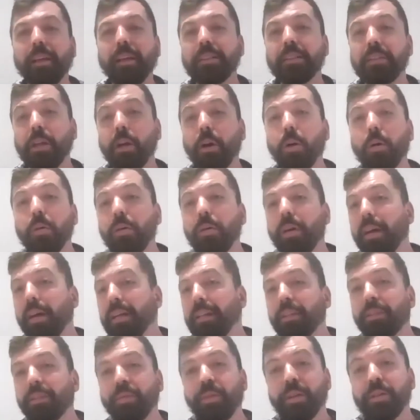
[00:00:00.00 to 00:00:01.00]
So mm.
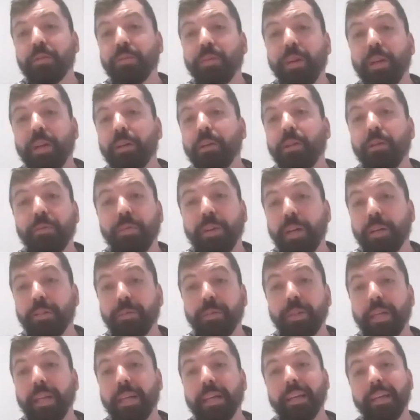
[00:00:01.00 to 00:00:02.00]
it was very,
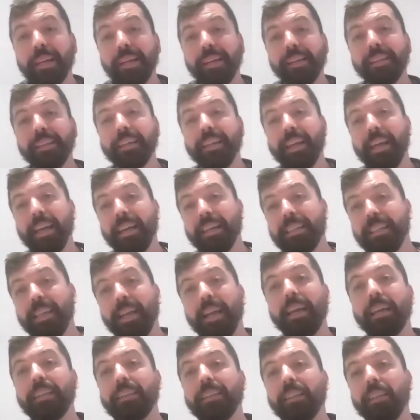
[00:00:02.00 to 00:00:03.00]
very uh,
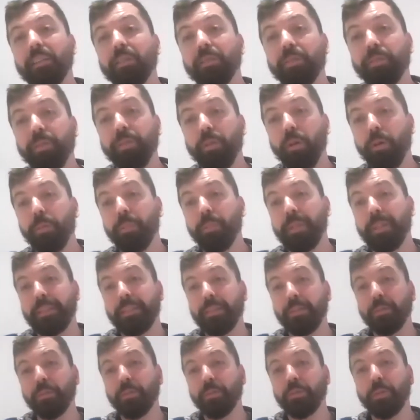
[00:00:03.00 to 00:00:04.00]
exciting for me
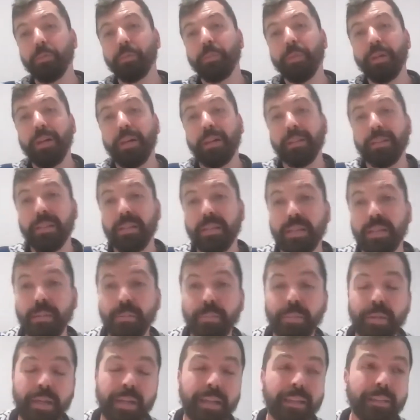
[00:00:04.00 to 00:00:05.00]
to, to
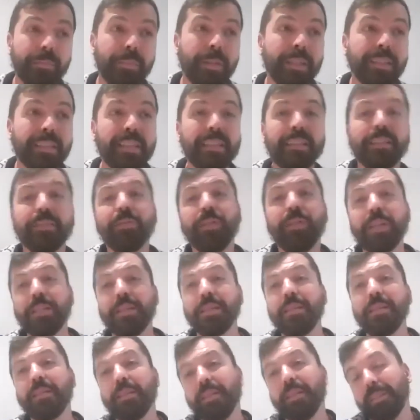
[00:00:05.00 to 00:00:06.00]
participate, but it
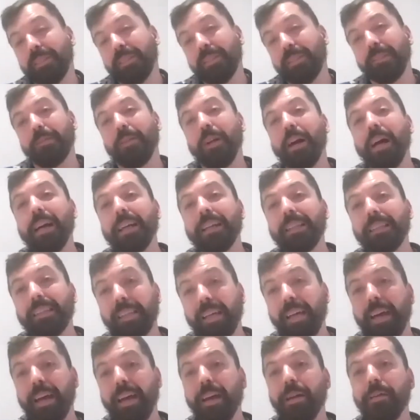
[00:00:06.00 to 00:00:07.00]
wasn't the right
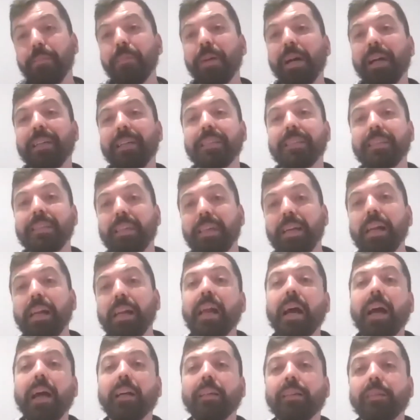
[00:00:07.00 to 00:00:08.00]
time. I
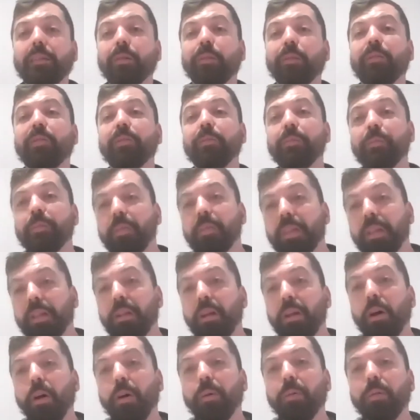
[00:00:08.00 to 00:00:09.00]
still had to, you
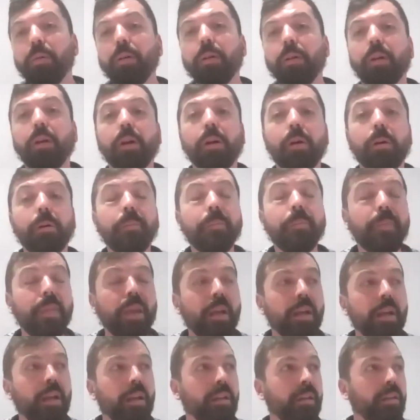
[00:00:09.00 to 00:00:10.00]
know,
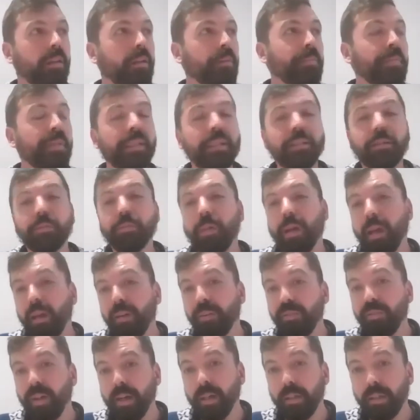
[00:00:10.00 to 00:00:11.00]
uh, uh, meet
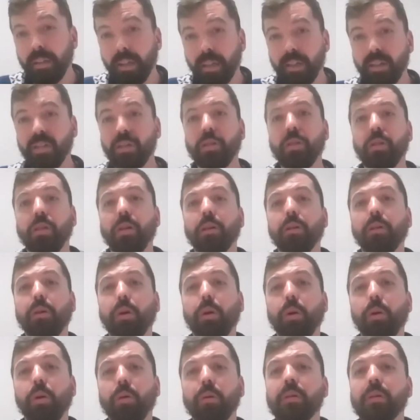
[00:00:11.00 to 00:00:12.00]
my financial
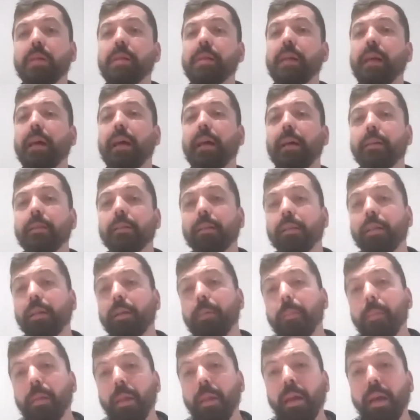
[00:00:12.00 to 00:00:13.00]
goals and
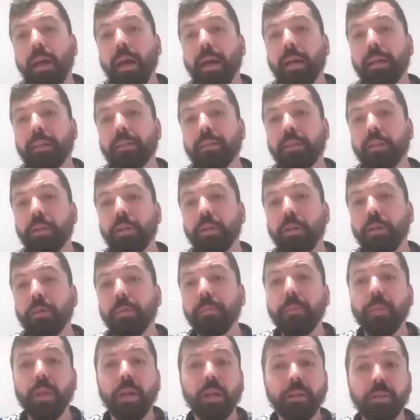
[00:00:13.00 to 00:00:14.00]
uh, had
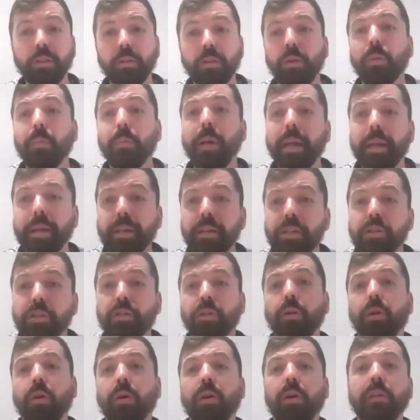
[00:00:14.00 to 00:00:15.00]
to, you know, make
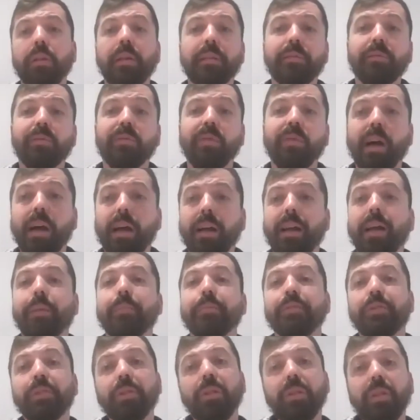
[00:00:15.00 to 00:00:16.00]
sure that while
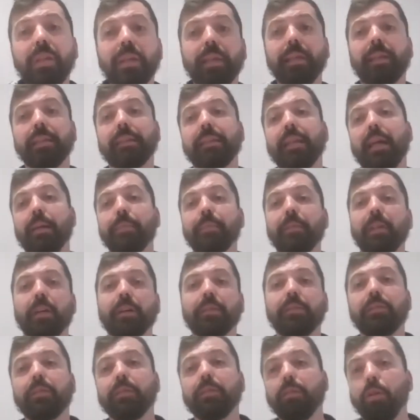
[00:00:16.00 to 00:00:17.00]
I'm doing it, I'm
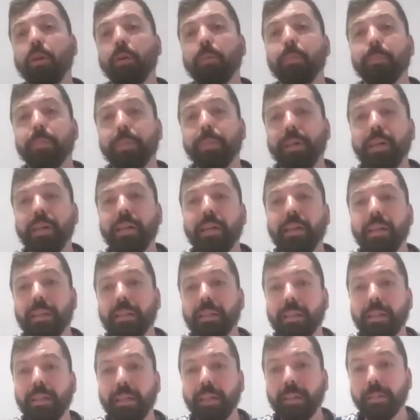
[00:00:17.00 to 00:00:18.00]
not
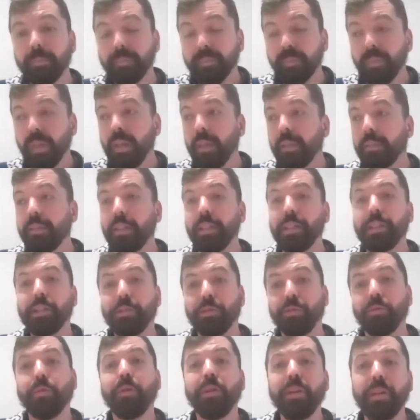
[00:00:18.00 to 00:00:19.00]
completely
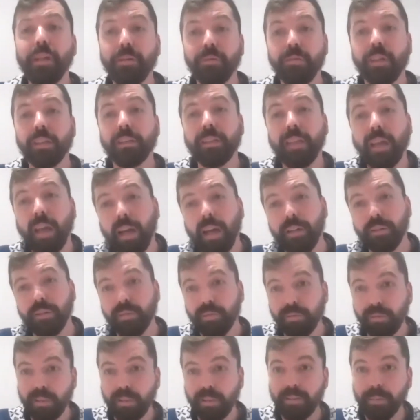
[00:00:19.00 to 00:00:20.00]
destroying what I
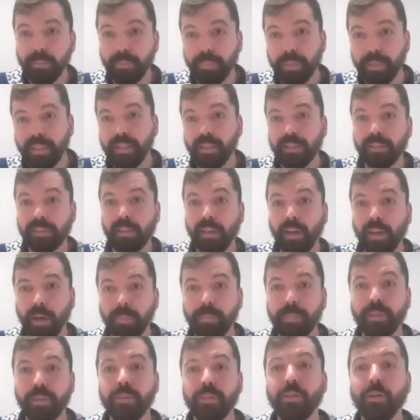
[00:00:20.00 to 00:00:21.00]
already built
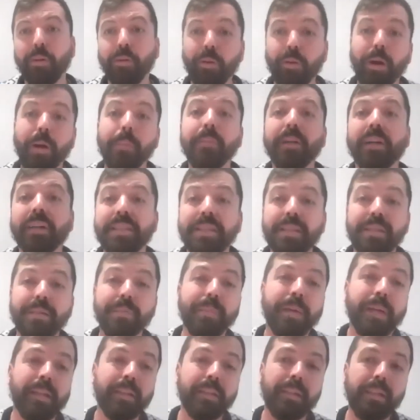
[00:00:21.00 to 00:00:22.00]
up. You know, I'm not
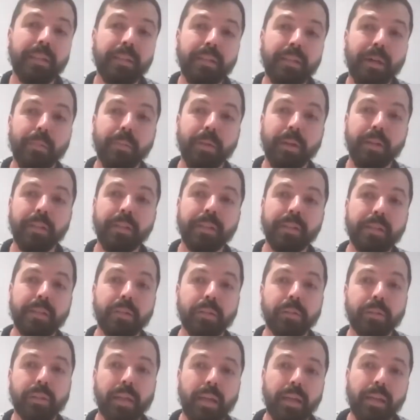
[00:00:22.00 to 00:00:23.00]
spending the money.
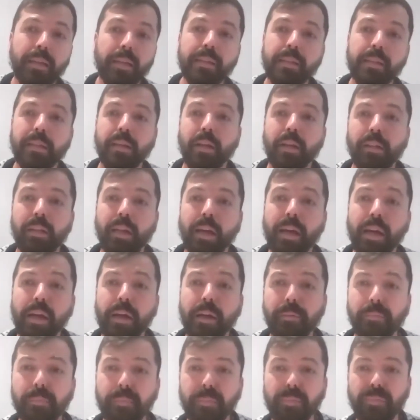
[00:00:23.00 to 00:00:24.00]
So thanks God
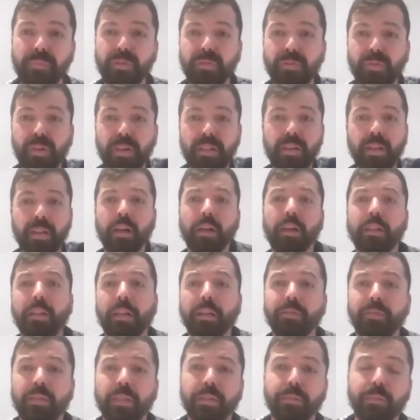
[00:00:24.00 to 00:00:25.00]
I was
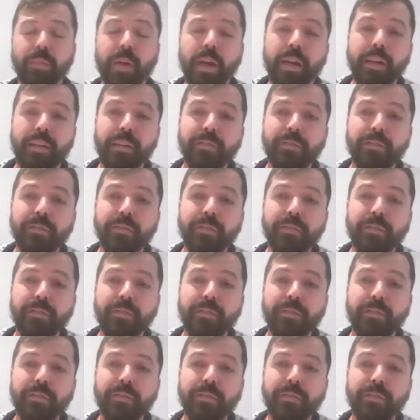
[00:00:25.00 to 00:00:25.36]
lucky with my